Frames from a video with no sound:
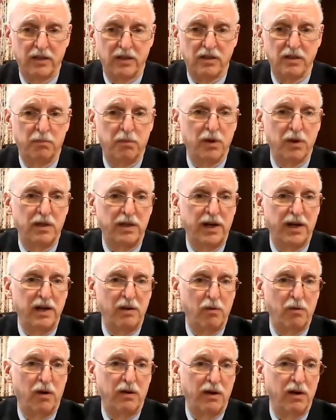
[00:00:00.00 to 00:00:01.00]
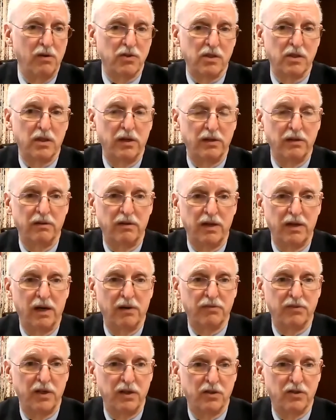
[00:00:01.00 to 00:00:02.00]
to put it anywhere else than the
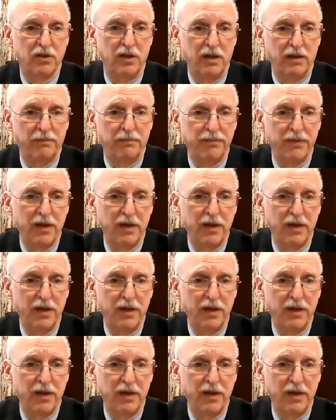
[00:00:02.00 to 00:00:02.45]
FTC.